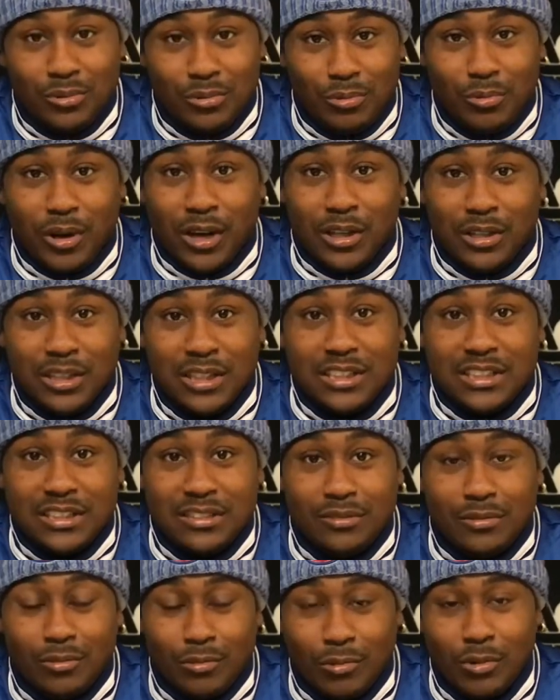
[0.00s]
where
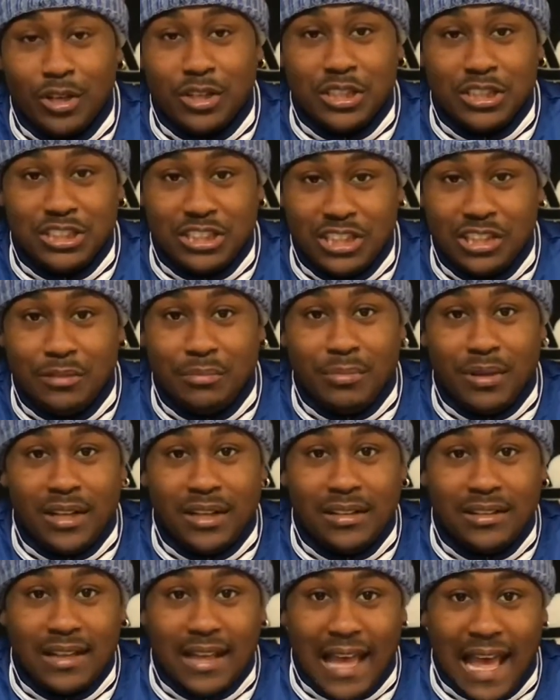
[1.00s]
rookie should have
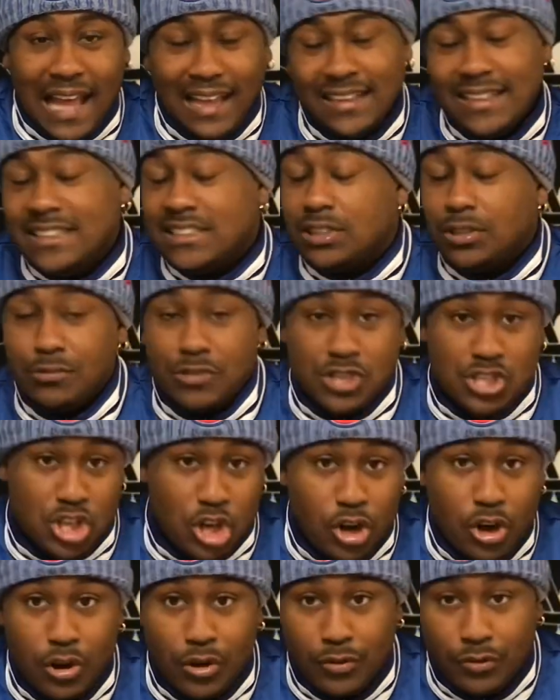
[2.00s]
been at least a
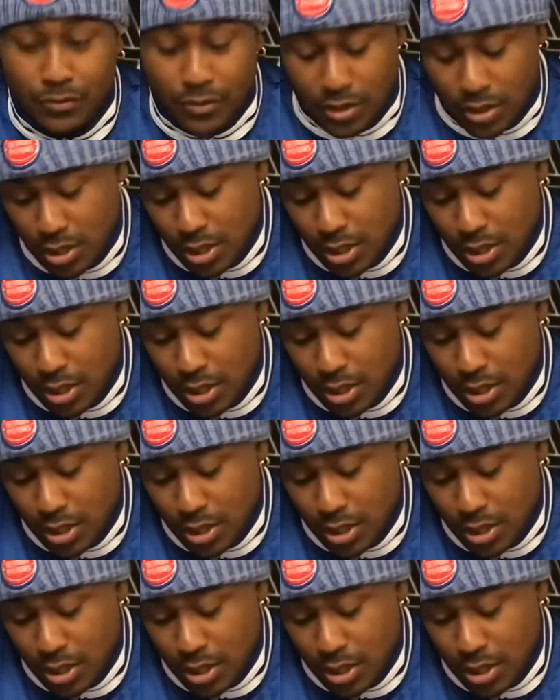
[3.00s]
reserve.